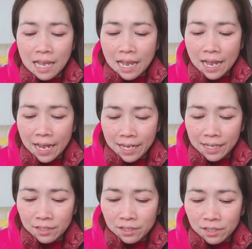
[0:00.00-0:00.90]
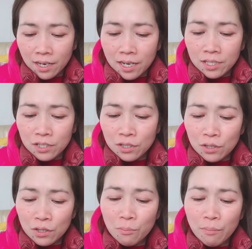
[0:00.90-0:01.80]
entered
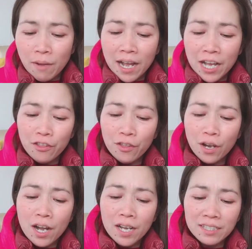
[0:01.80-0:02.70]
in my thoughts,